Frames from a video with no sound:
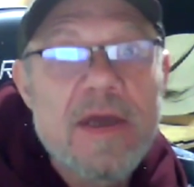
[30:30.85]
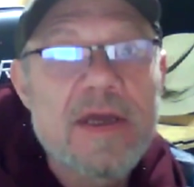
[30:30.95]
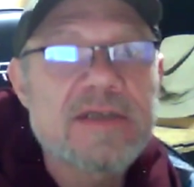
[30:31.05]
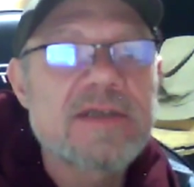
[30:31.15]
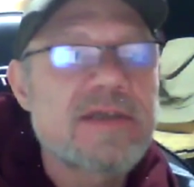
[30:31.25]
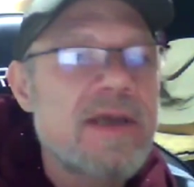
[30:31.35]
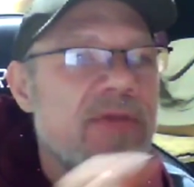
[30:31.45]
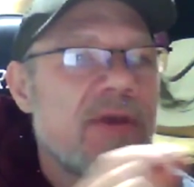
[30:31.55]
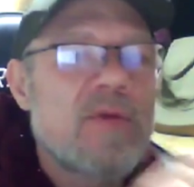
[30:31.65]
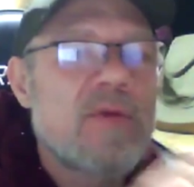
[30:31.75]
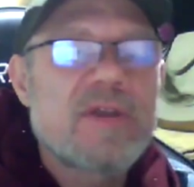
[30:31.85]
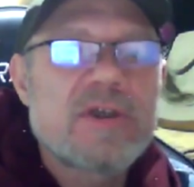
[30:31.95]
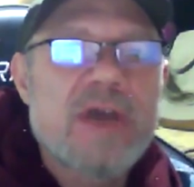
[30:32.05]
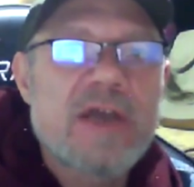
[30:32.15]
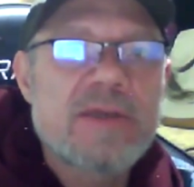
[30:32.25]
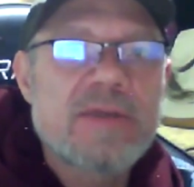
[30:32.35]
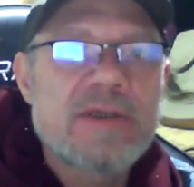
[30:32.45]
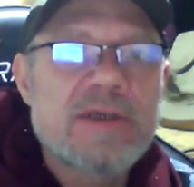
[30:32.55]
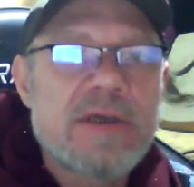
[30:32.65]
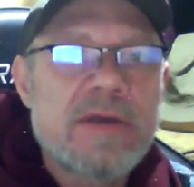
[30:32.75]
It's the same thing with the Chat
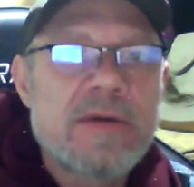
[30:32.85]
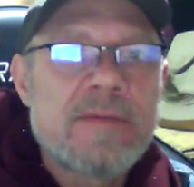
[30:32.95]
GPT.